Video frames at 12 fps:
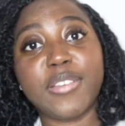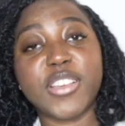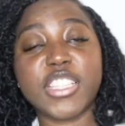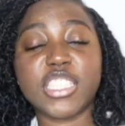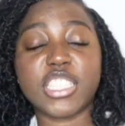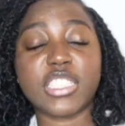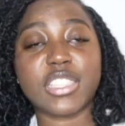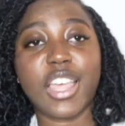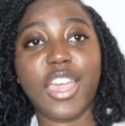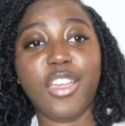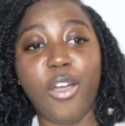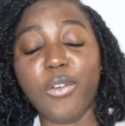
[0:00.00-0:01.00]
And she's
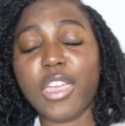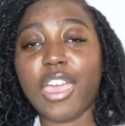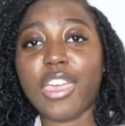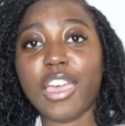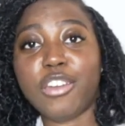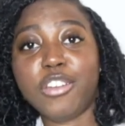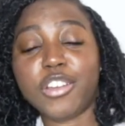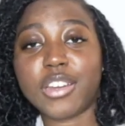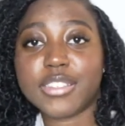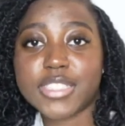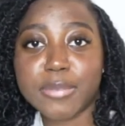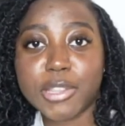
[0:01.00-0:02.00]
like, okay, I know you're
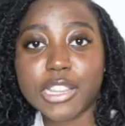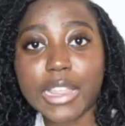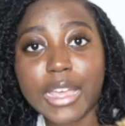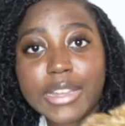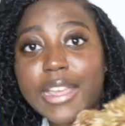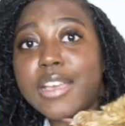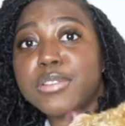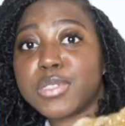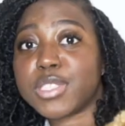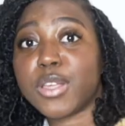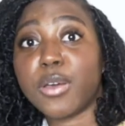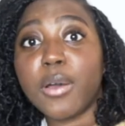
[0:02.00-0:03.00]
gonna tell me to lie down,
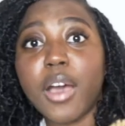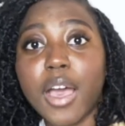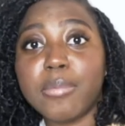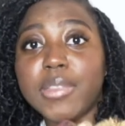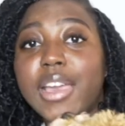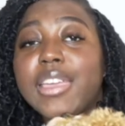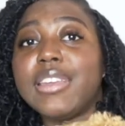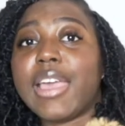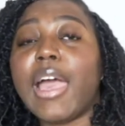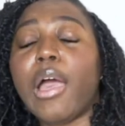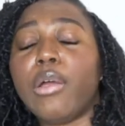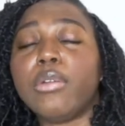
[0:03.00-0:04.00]
so I'm lying
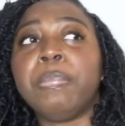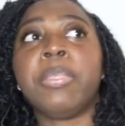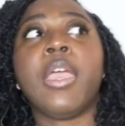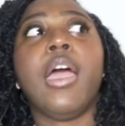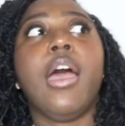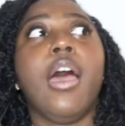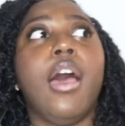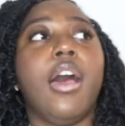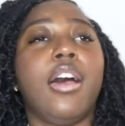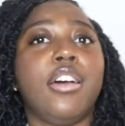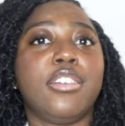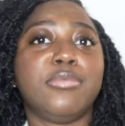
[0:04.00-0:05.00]
down.
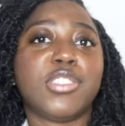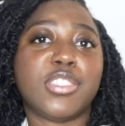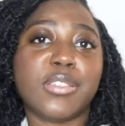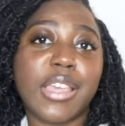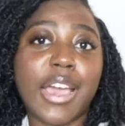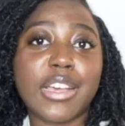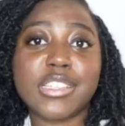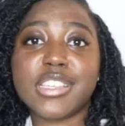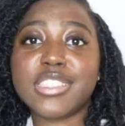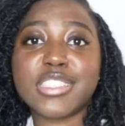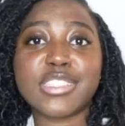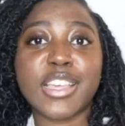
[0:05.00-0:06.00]
So yeah,
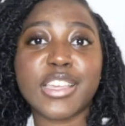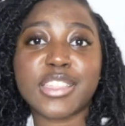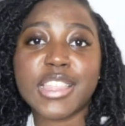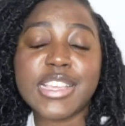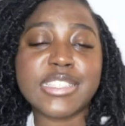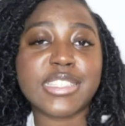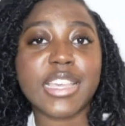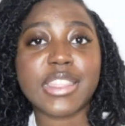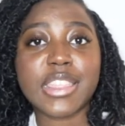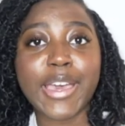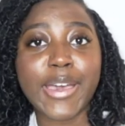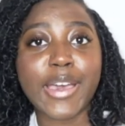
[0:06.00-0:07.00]
it's just like things
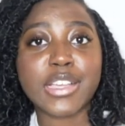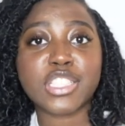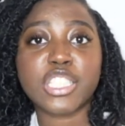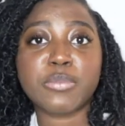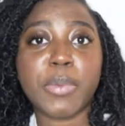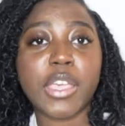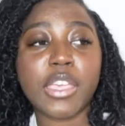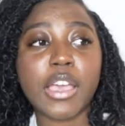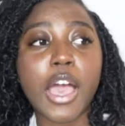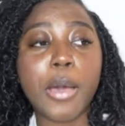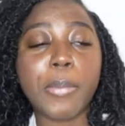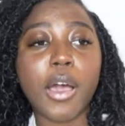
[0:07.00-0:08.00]
like that she's picking
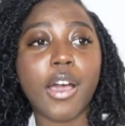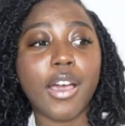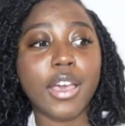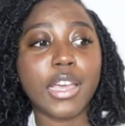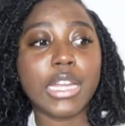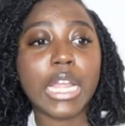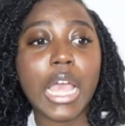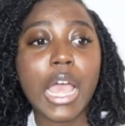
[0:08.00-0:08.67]
up on.